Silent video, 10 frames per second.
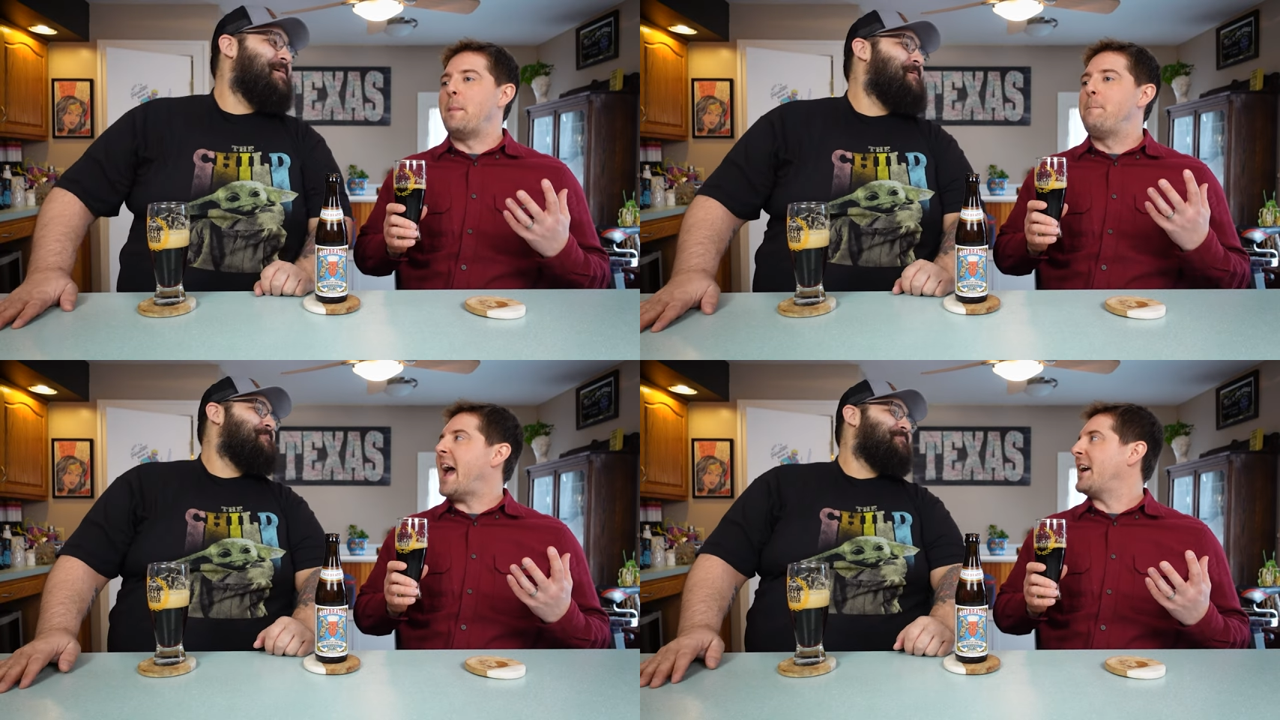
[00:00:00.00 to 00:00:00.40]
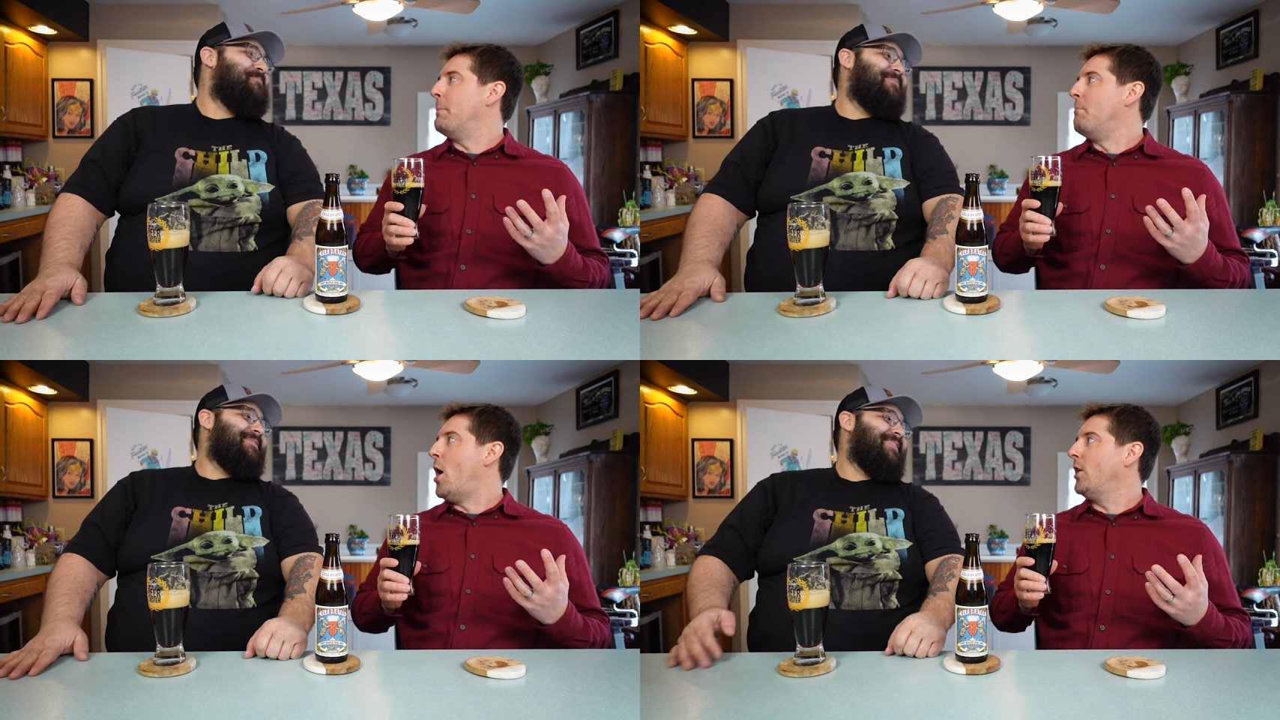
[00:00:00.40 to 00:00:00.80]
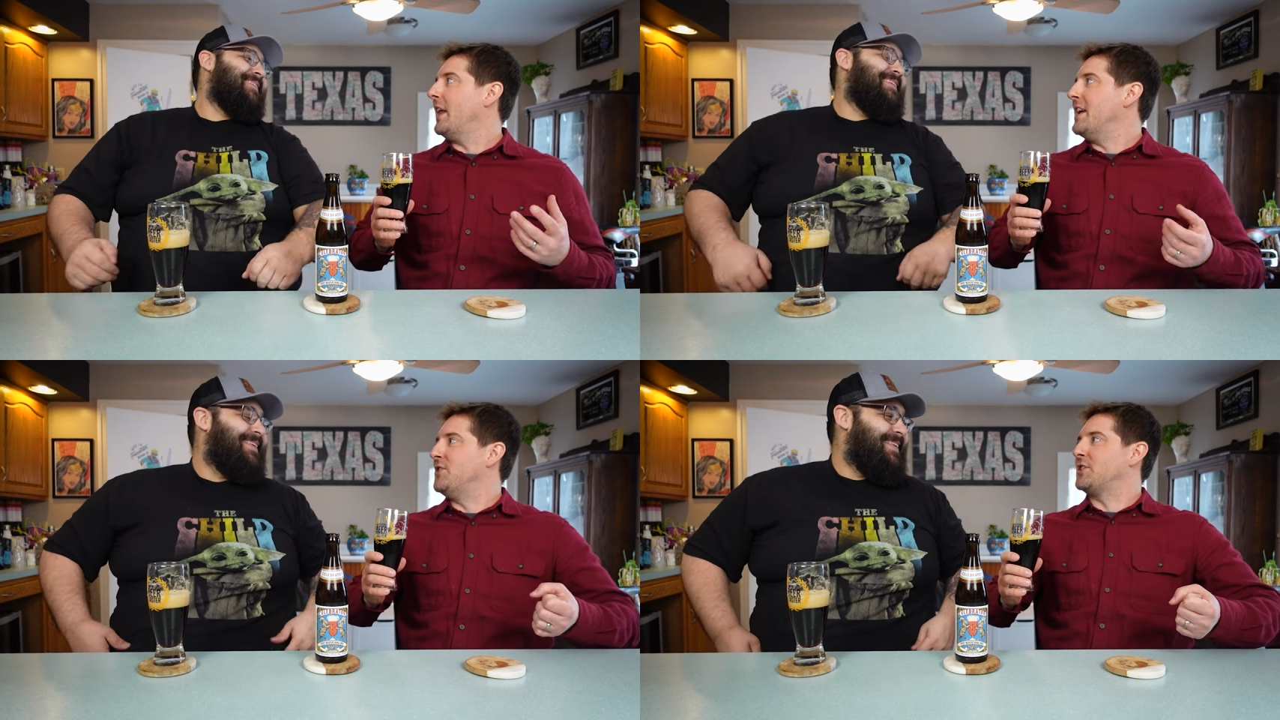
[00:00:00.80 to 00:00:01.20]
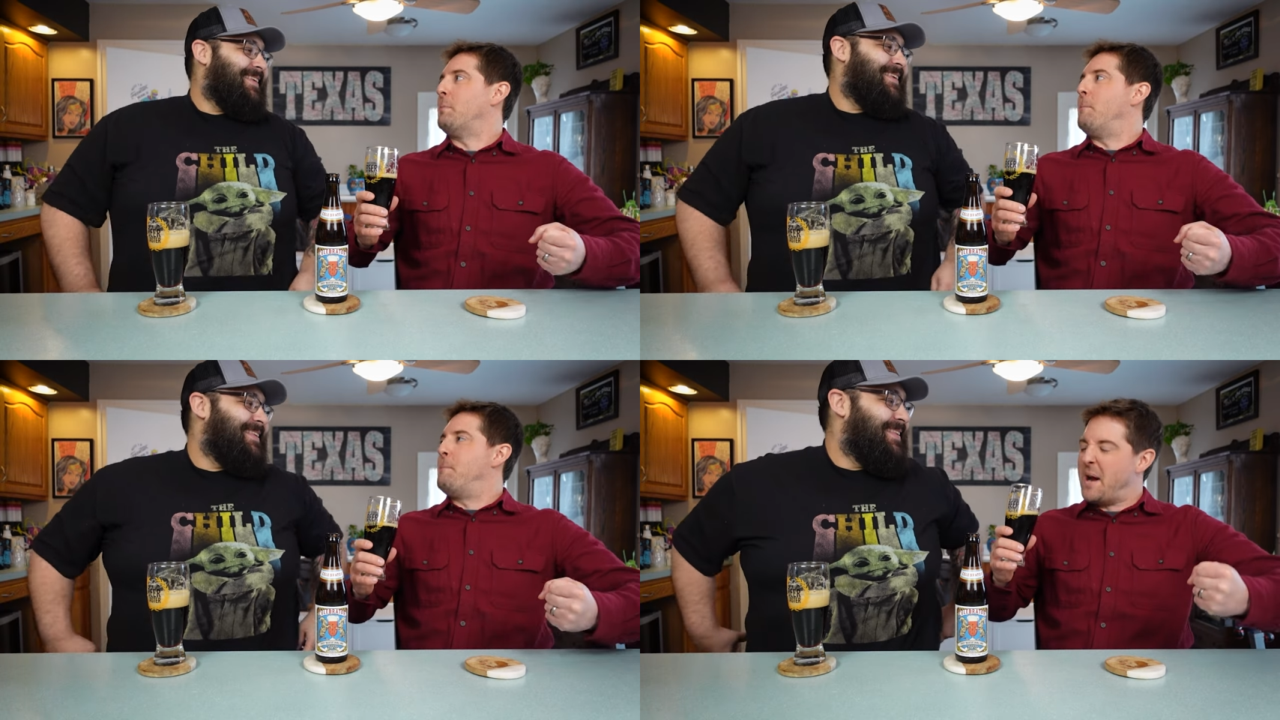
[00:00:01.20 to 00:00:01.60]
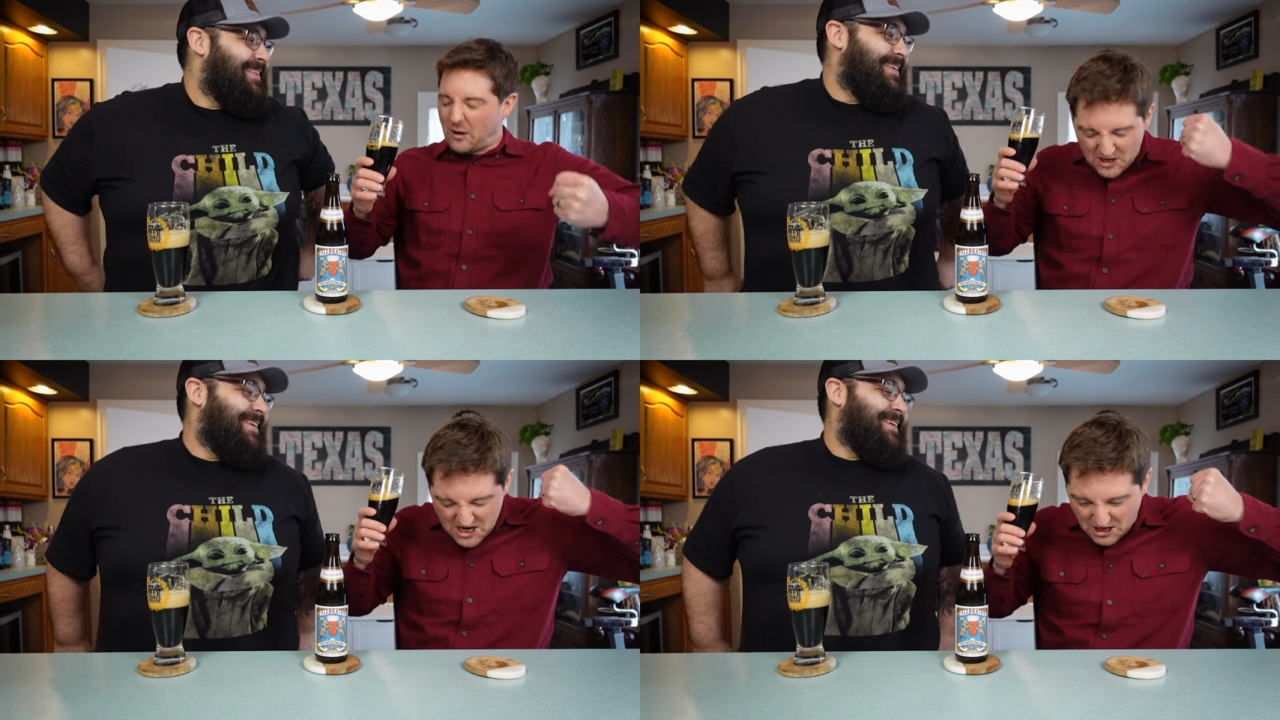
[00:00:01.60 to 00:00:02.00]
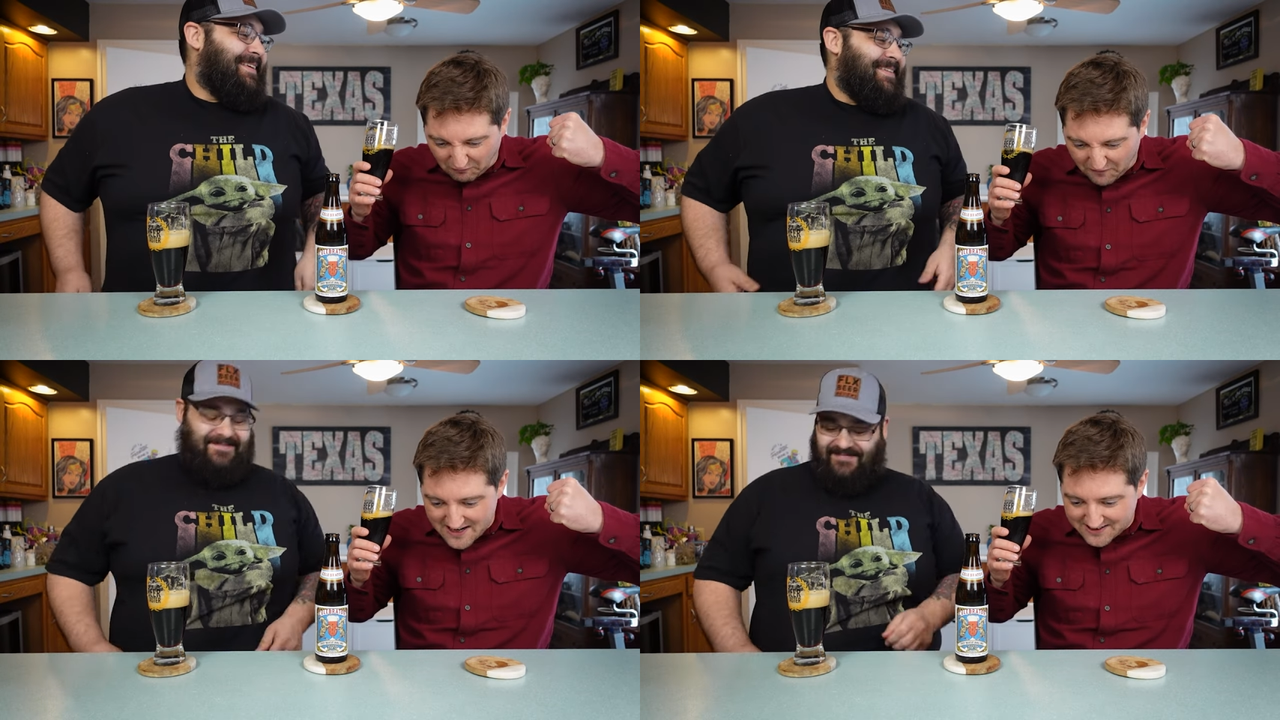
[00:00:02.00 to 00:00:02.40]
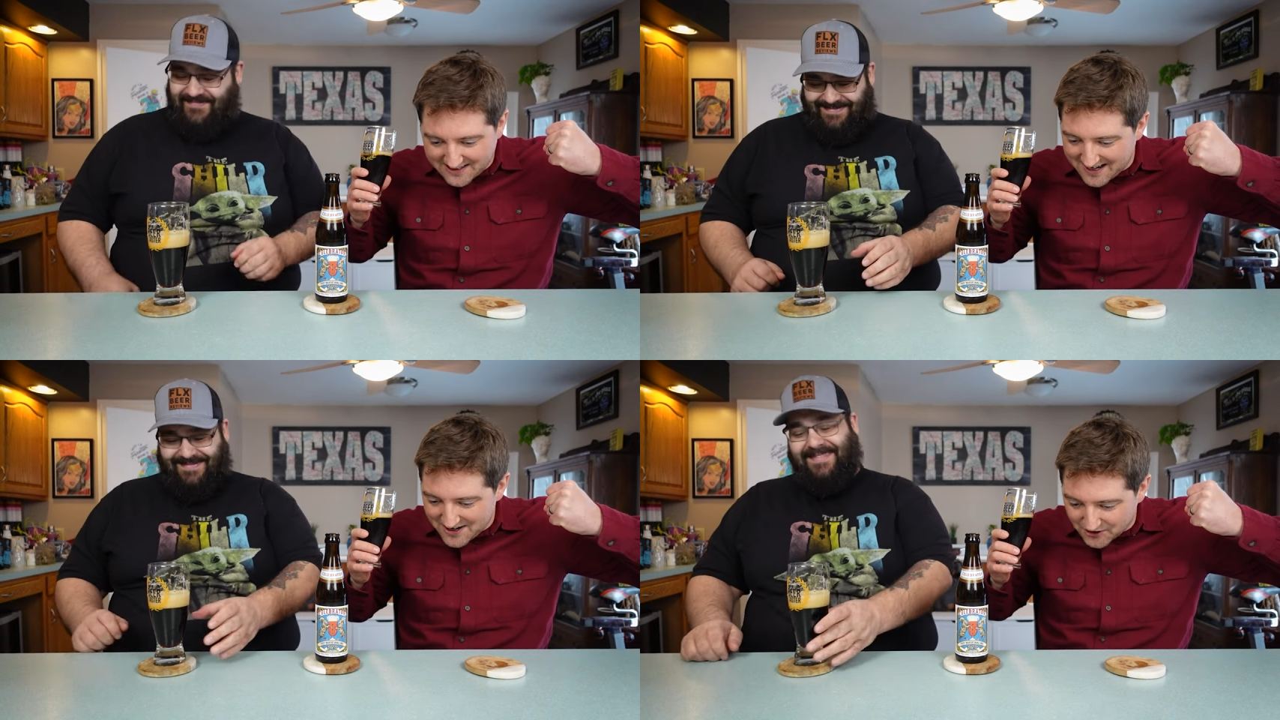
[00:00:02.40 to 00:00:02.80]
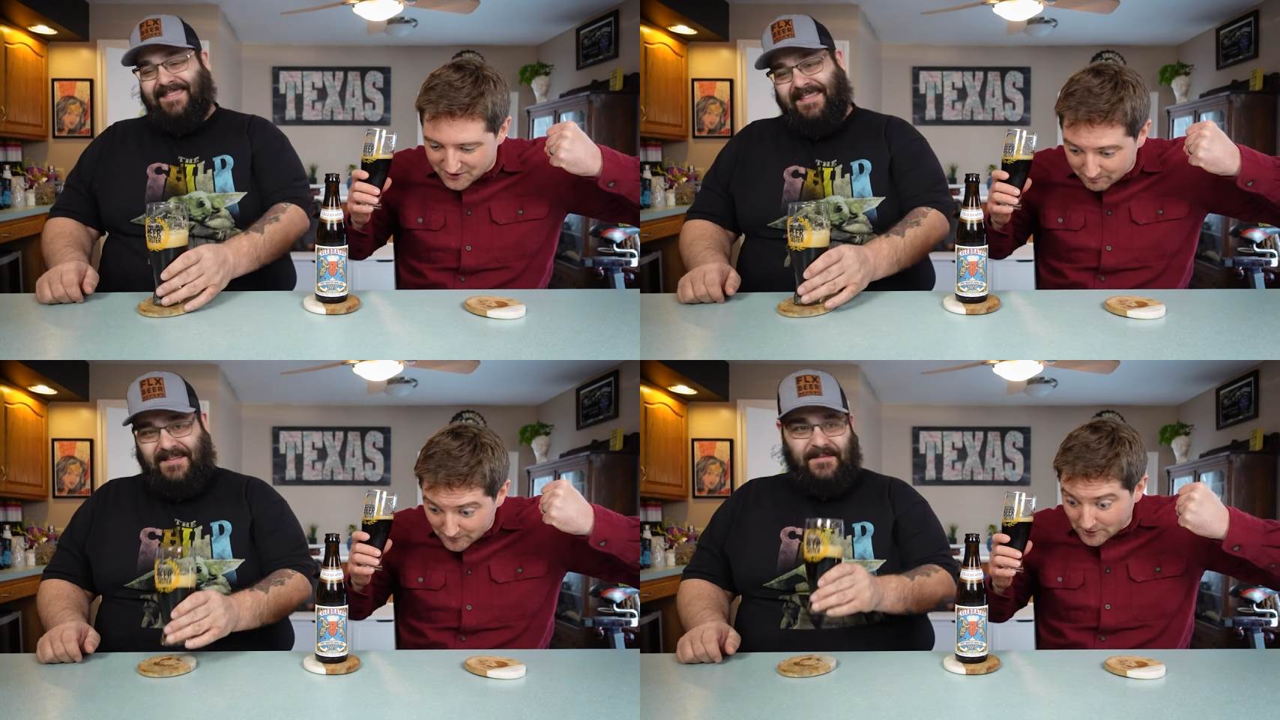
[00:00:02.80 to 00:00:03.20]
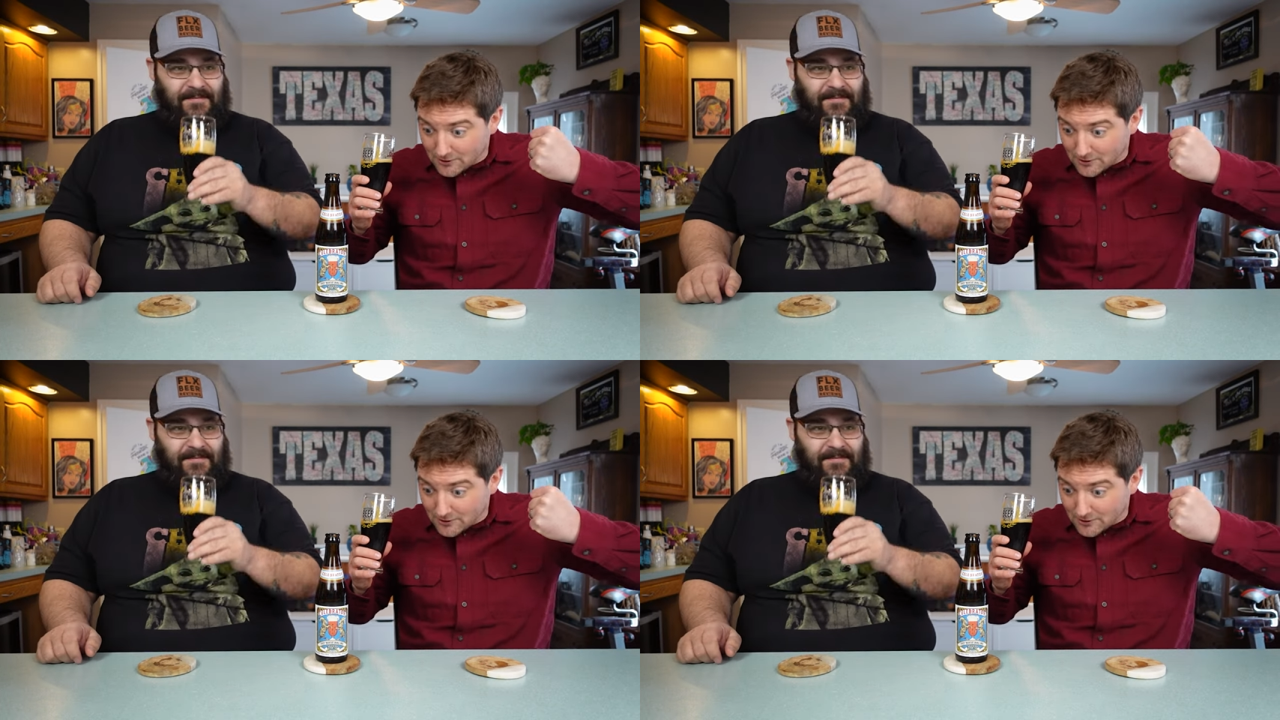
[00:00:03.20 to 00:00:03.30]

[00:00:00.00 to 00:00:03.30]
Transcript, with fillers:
Speaker 1: a bag of malt and just burying your face in it and just